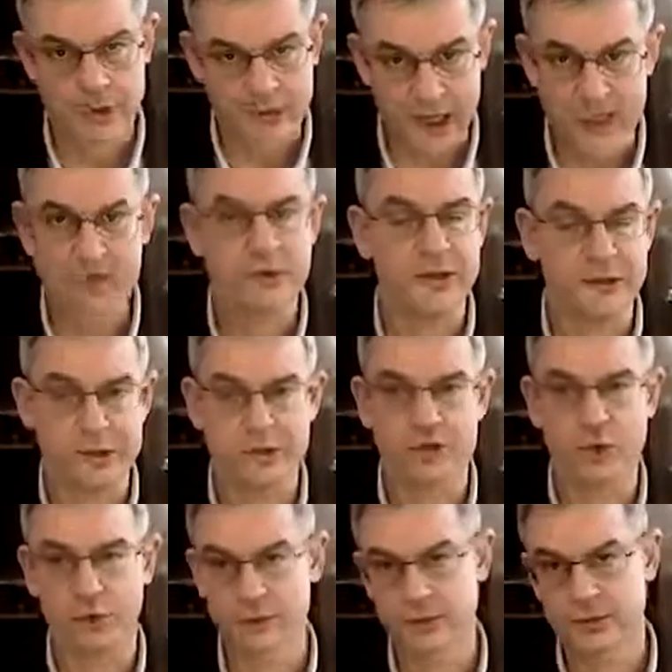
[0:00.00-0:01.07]
attachment
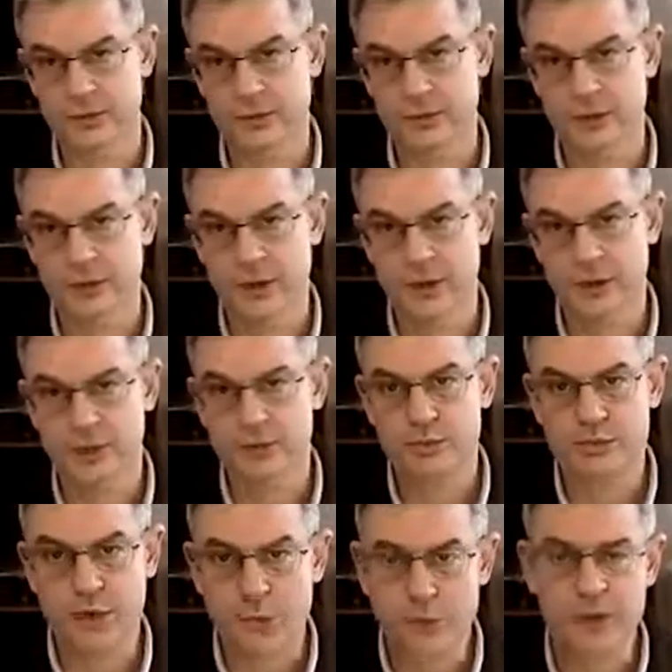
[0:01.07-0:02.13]
disorder,
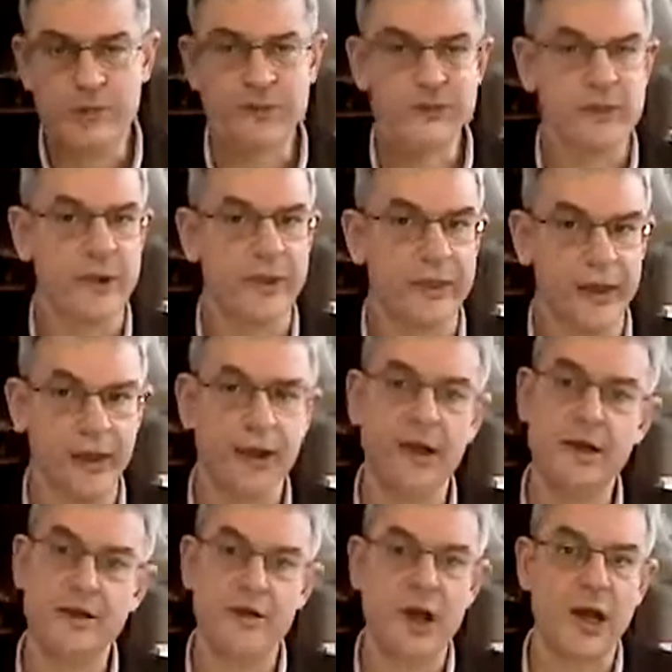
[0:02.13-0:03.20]
problems with
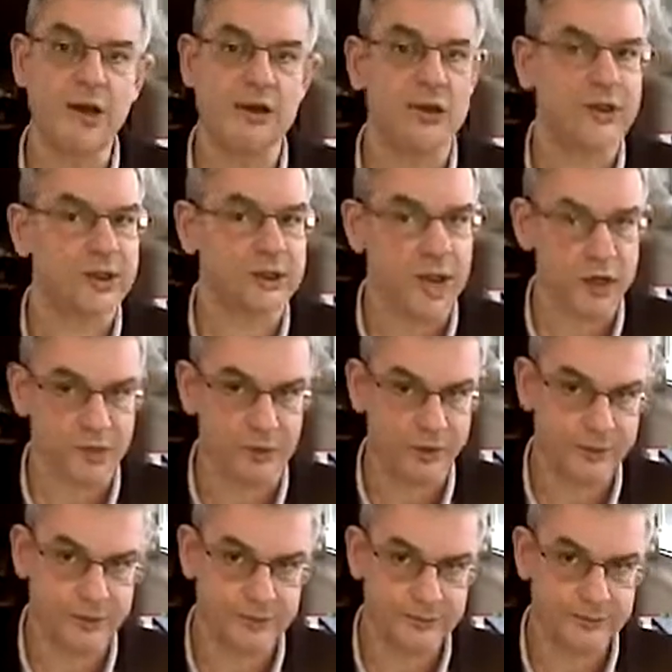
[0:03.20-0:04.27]
early childhood
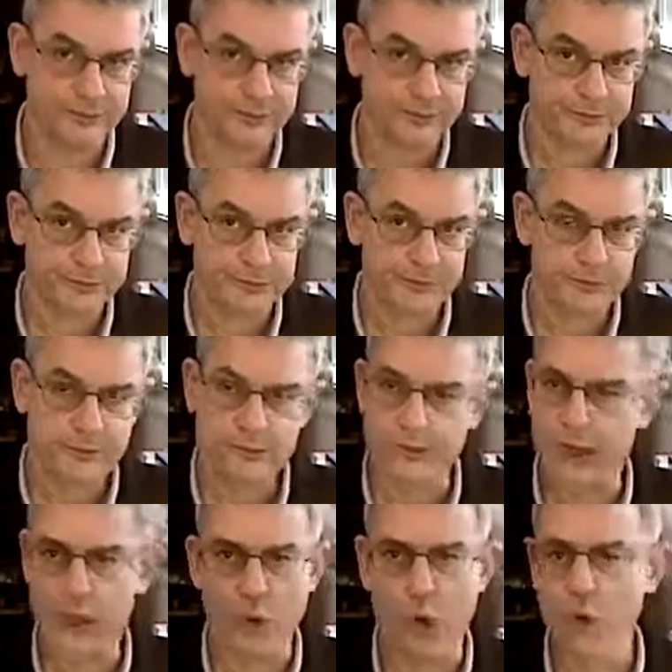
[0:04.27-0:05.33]
attachment,
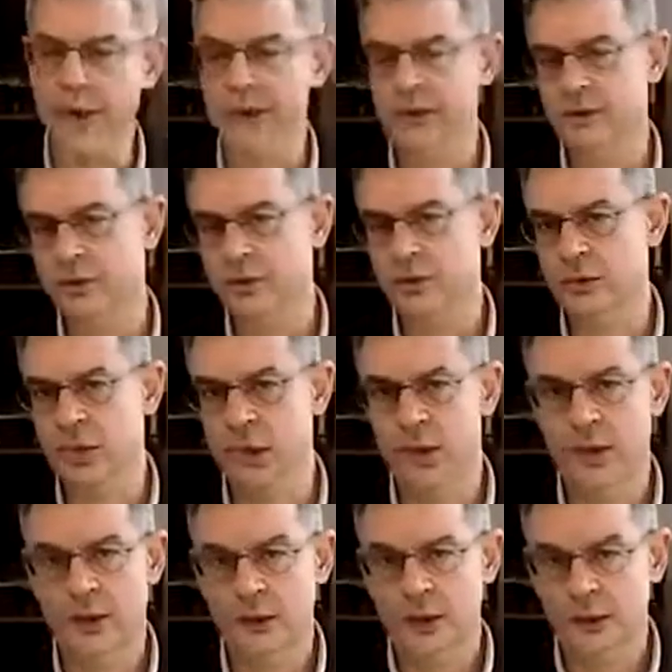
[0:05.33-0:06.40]
owing to
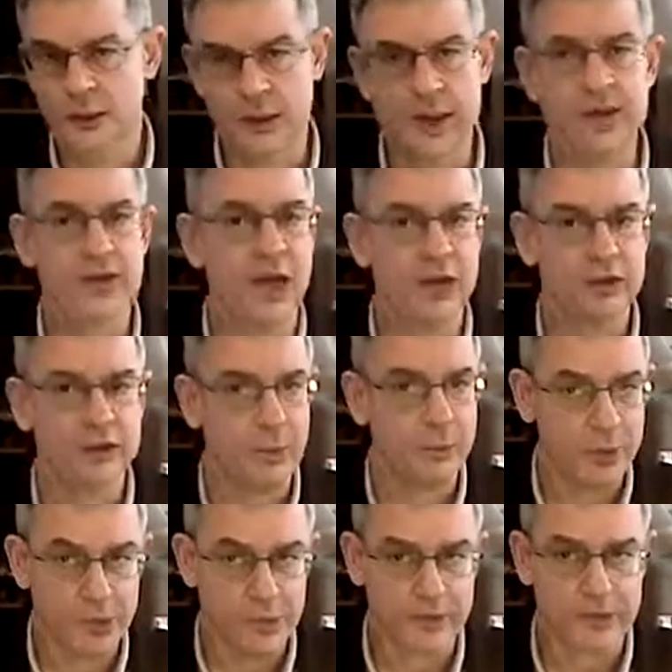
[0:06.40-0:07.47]
early childhood
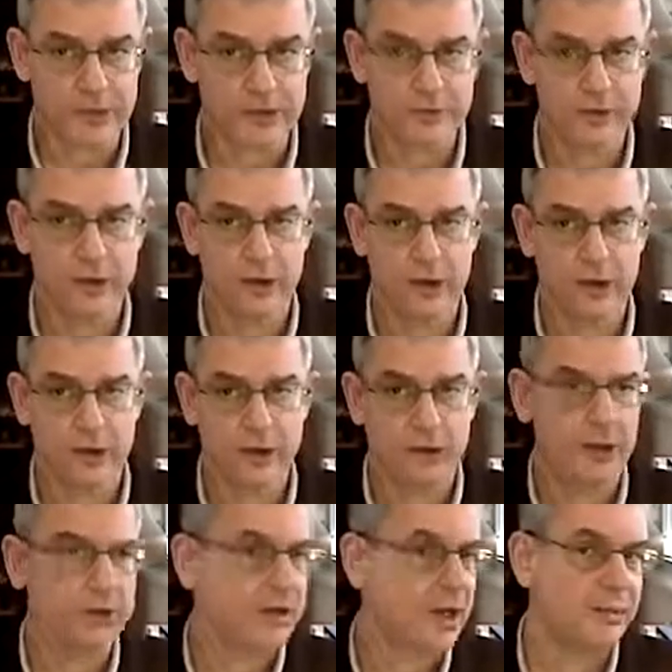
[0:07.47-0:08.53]
abuse,
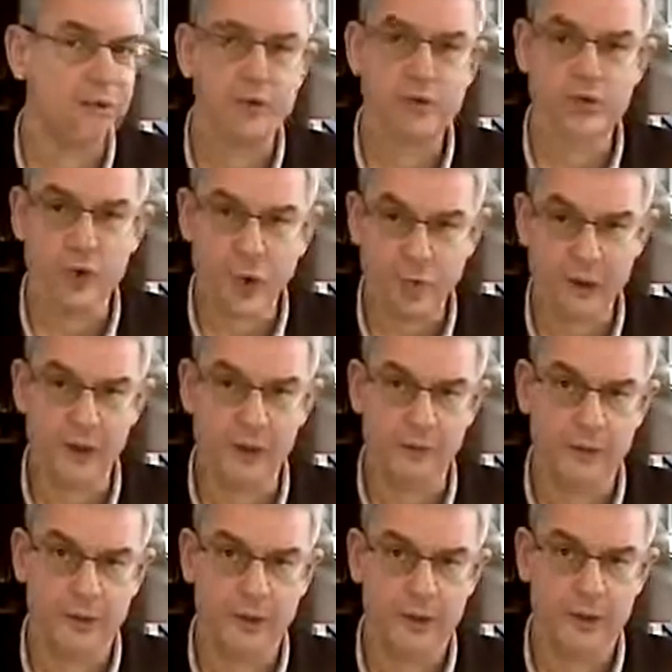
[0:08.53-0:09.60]
a type of
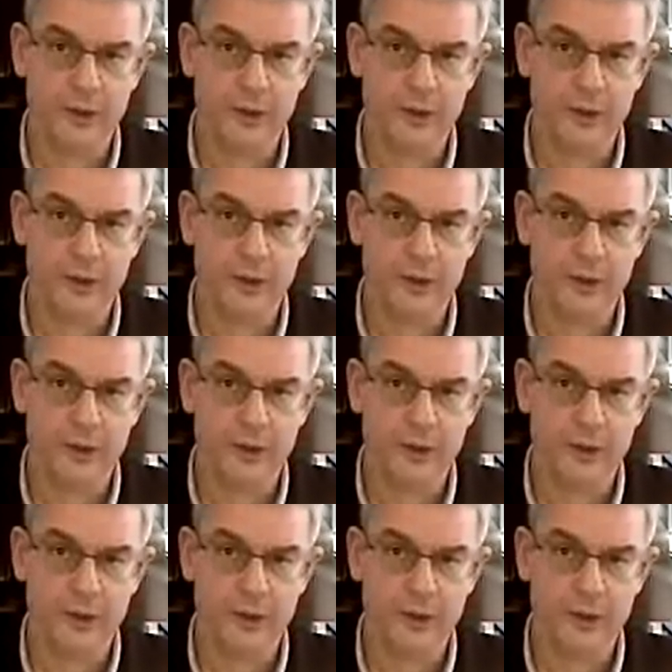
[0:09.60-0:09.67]
trauma,